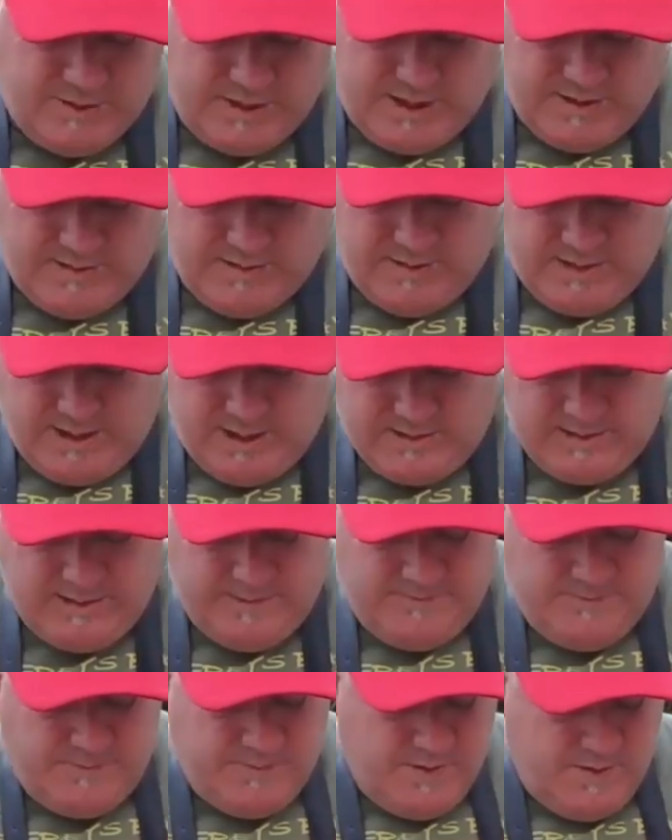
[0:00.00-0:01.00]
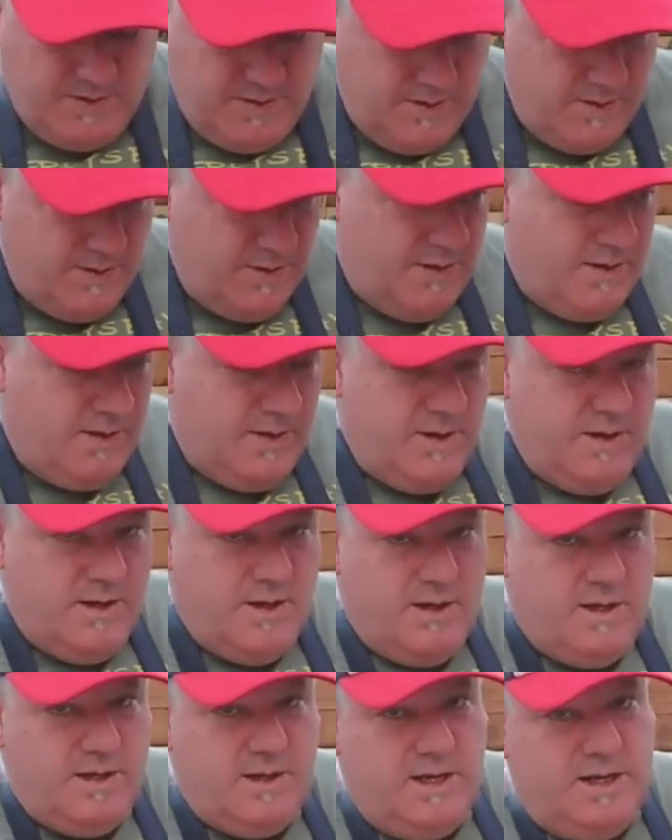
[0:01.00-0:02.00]
thicker than that.
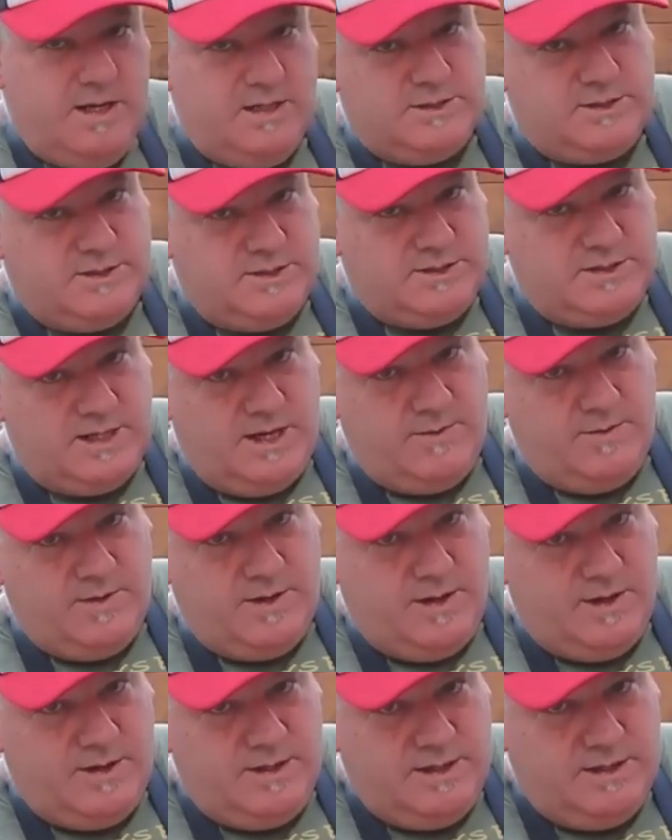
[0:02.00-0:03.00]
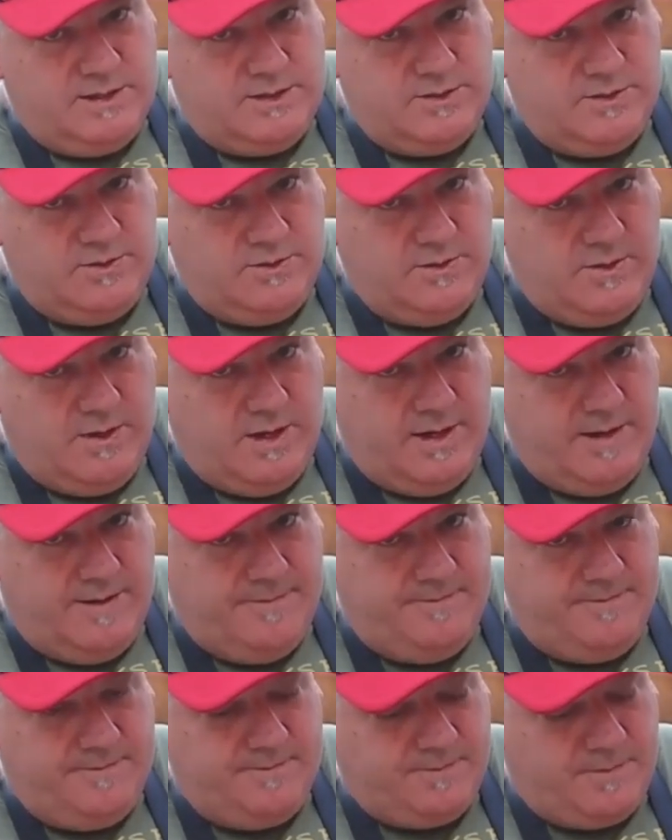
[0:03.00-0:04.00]
Needless to say, we don't need
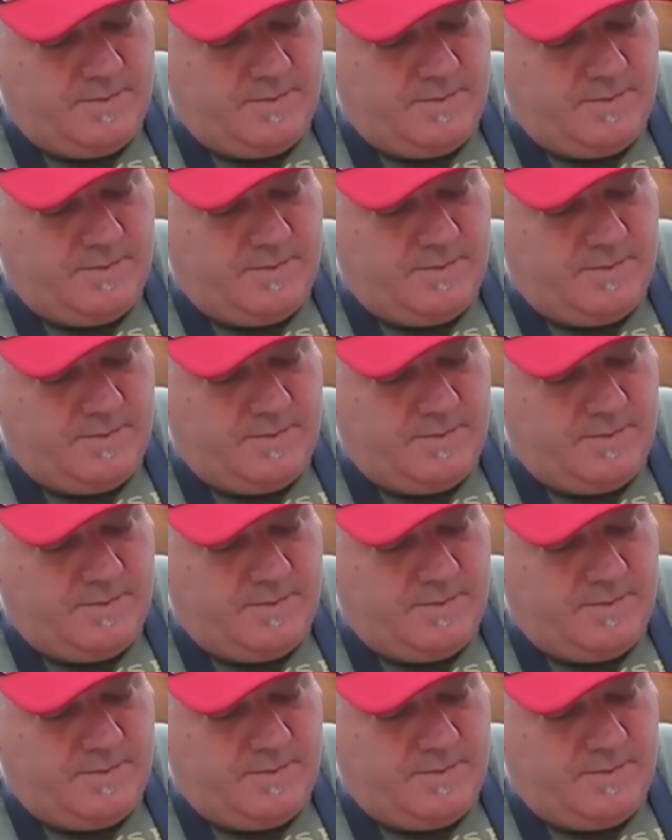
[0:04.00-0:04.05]
to